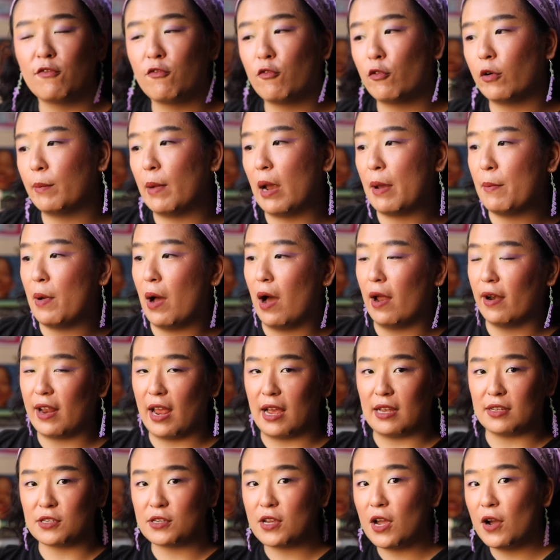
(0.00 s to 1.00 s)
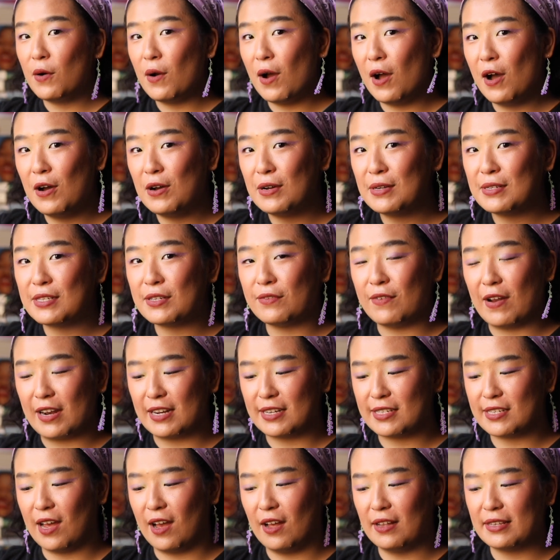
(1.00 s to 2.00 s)
for my podcast co-host,
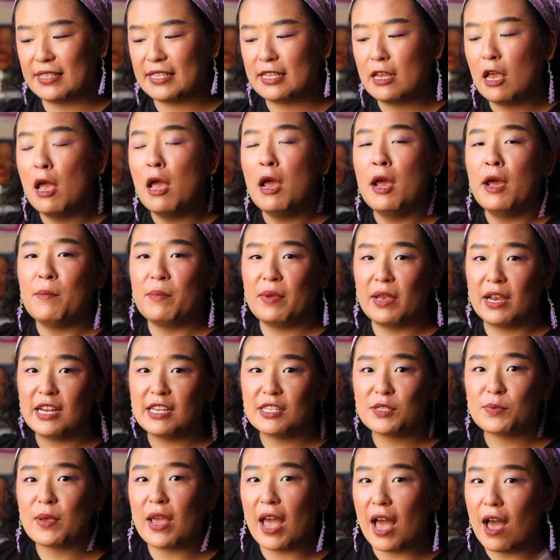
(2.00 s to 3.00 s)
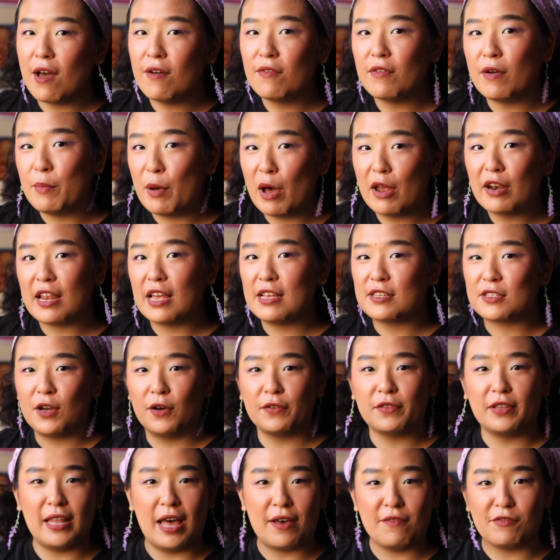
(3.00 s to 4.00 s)
Renaissance, because we have a podcast
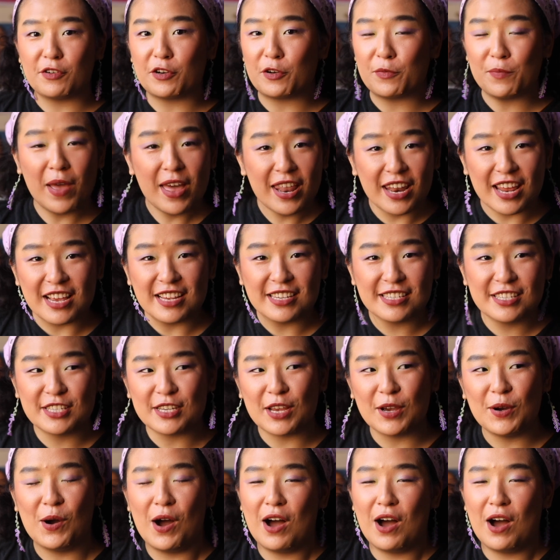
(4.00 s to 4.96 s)
called Lavender Menace, so